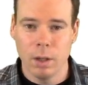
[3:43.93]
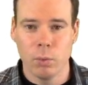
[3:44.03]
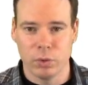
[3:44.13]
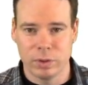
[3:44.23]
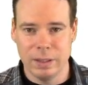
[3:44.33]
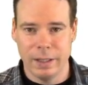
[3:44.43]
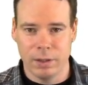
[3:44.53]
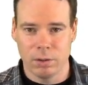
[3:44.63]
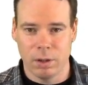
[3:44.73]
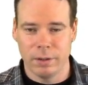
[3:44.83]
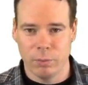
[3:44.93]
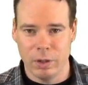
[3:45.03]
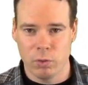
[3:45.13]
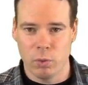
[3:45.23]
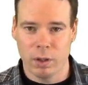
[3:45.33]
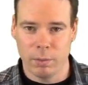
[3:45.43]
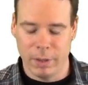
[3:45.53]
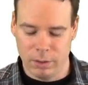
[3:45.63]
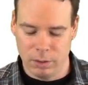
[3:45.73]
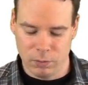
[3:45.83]
We'll see later on that we have quicker
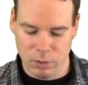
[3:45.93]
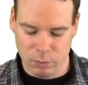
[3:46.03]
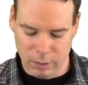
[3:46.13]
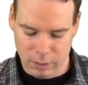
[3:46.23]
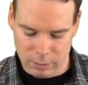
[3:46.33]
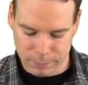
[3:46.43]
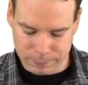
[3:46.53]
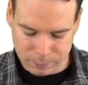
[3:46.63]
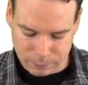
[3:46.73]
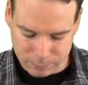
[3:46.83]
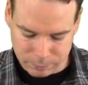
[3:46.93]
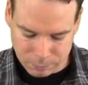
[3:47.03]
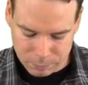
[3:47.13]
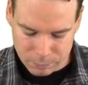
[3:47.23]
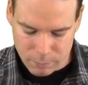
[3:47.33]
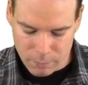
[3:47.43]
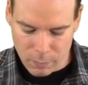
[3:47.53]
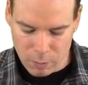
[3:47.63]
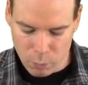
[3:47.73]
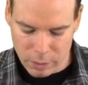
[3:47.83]
methods for doing this.
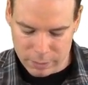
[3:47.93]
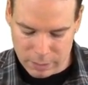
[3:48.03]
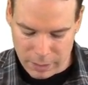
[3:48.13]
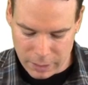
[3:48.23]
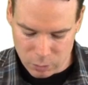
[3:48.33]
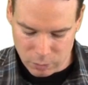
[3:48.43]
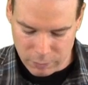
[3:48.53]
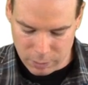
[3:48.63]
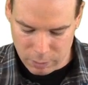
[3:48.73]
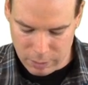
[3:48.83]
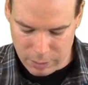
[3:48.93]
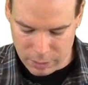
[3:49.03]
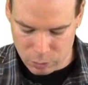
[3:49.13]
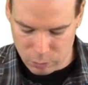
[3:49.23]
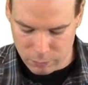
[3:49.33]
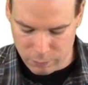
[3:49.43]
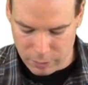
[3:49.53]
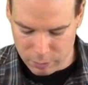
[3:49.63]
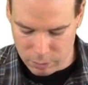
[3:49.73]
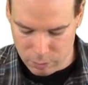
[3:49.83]
What is the actual value? The actual
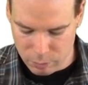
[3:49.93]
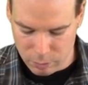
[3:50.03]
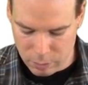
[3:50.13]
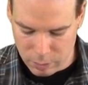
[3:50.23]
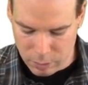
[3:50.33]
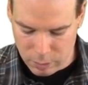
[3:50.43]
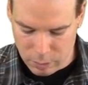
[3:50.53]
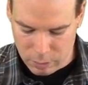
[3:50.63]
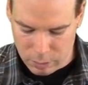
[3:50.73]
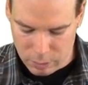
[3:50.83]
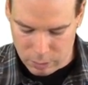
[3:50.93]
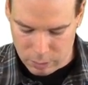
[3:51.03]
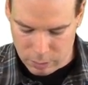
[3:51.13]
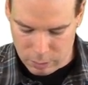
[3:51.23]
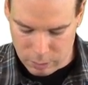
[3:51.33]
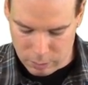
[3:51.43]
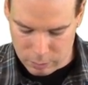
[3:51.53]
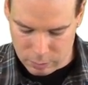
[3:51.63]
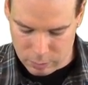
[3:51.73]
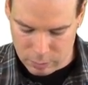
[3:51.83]
value
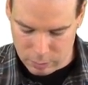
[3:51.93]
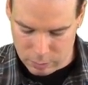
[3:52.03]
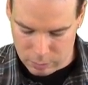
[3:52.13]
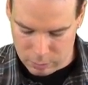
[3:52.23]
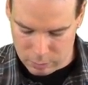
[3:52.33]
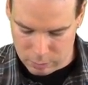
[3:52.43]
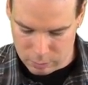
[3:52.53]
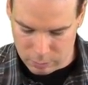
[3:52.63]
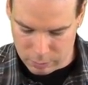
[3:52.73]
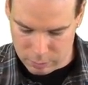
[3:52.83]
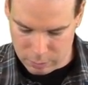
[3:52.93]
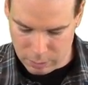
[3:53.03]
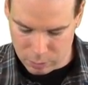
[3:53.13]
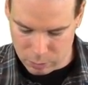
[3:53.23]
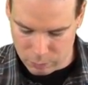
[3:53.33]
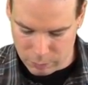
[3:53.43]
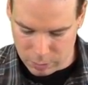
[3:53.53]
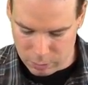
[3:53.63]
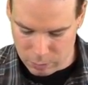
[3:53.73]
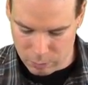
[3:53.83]
is, so that's the actual
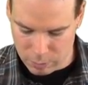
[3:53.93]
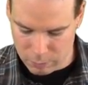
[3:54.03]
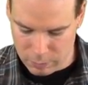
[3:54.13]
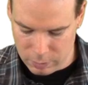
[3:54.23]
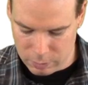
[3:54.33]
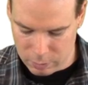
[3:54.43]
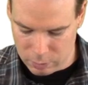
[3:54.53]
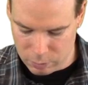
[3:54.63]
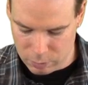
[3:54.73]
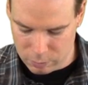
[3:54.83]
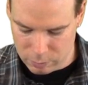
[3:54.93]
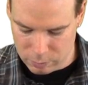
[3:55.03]
value of this integral,